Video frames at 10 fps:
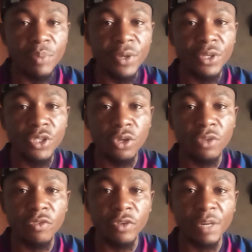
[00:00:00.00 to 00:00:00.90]

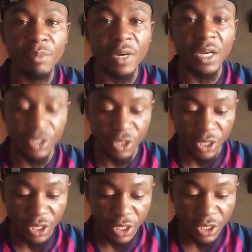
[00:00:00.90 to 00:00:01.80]
Prediction for that match
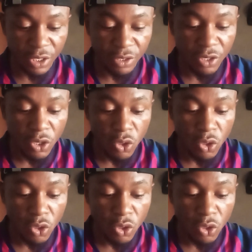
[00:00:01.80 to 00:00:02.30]
is